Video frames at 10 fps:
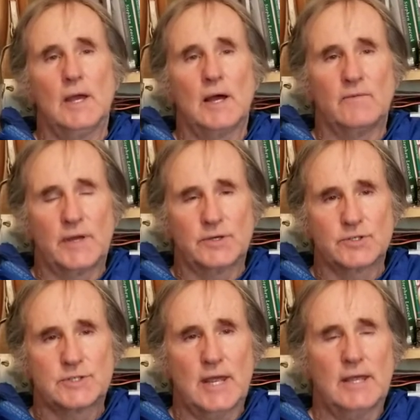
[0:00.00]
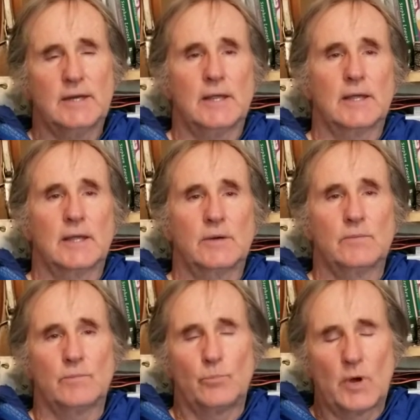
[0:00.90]
of understanding,
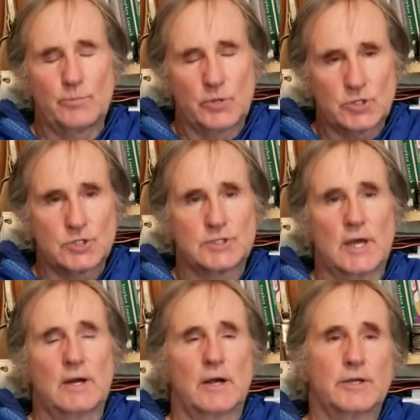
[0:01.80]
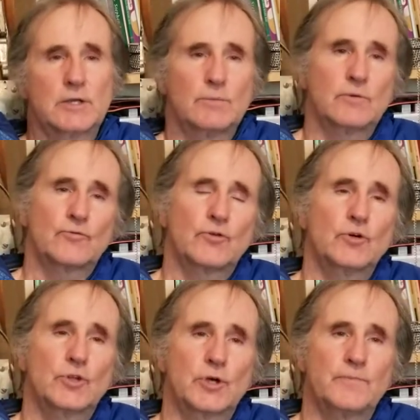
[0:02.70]
and one pushes that argument
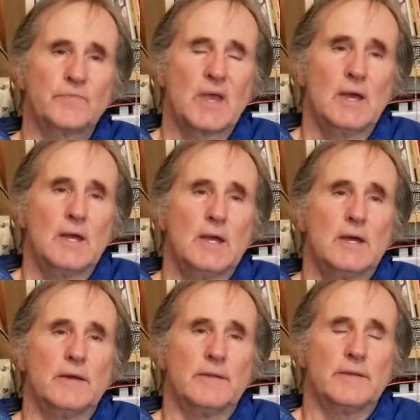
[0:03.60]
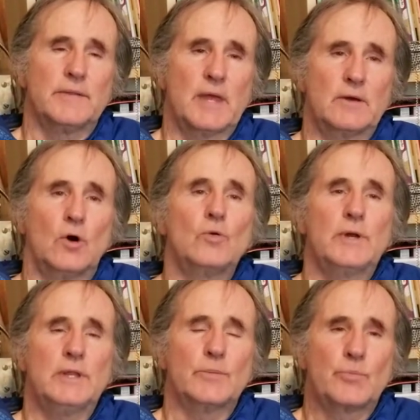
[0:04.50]
further, uh, then
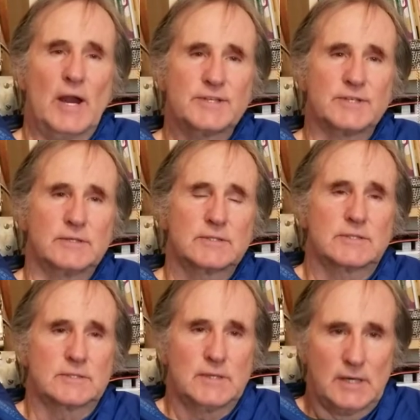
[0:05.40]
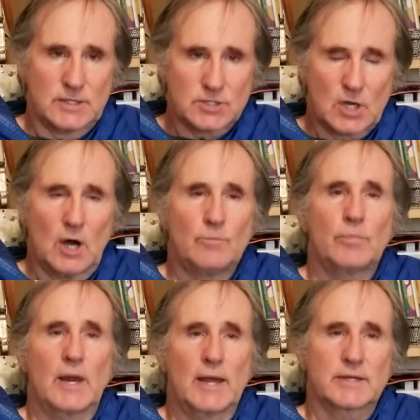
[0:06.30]
only the present in its
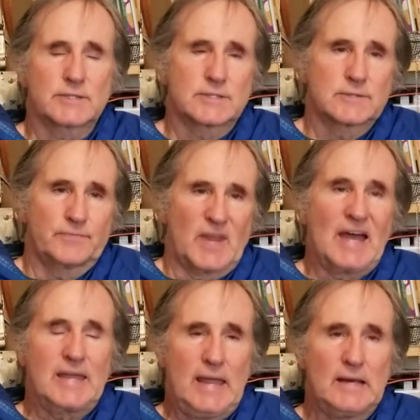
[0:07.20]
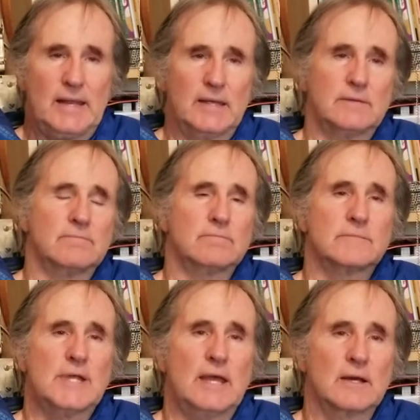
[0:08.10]
complex Hegelian
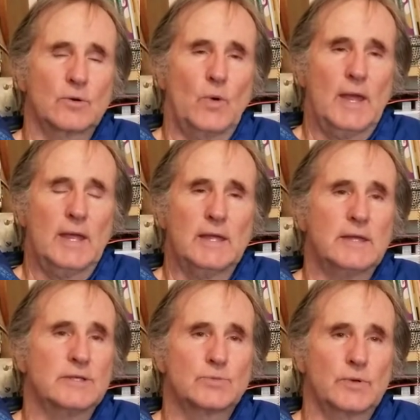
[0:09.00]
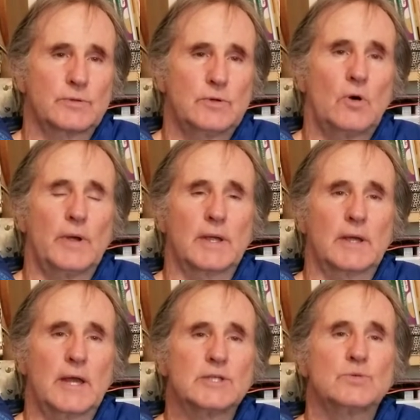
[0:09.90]
Taylor way is worth knowing
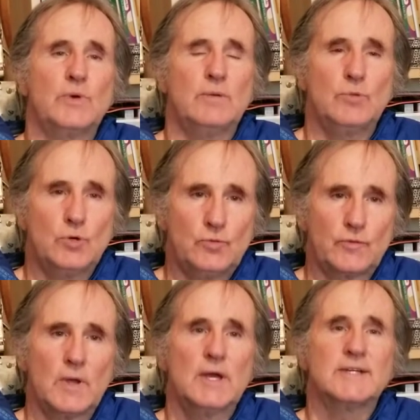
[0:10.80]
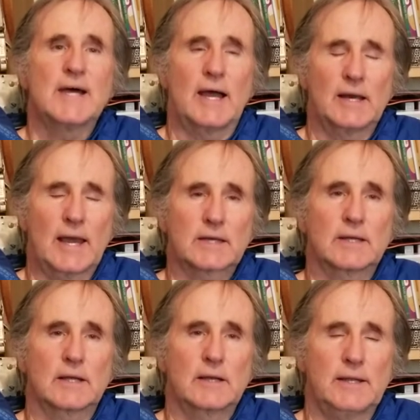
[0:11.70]
as we move
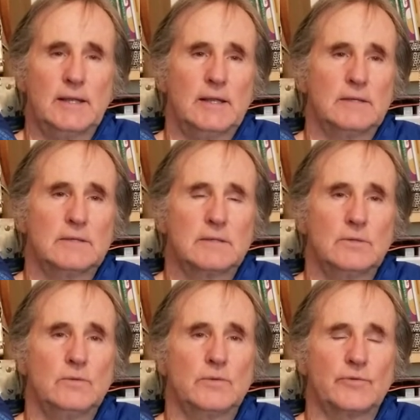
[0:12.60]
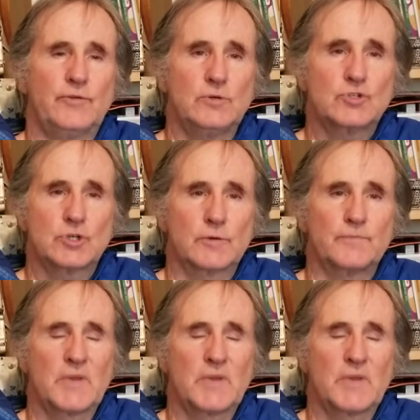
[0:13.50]
dialectically into the future.